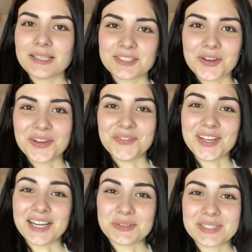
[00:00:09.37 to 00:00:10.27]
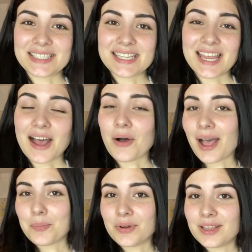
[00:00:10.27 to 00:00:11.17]
So if you guys want to see how
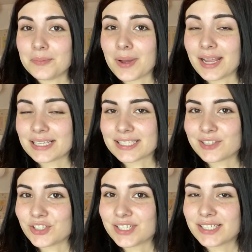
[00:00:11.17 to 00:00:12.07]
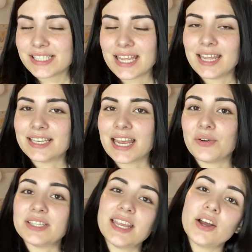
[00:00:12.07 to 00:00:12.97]
I put in my extensions and how
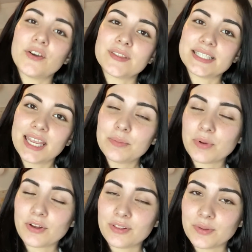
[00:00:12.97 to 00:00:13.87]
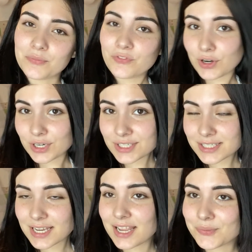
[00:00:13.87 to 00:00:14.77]
I take off the tape on them
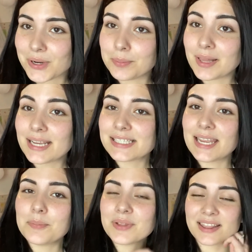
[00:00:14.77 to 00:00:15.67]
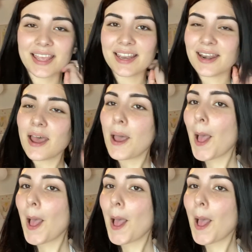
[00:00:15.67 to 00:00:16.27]
first and reapply tape, then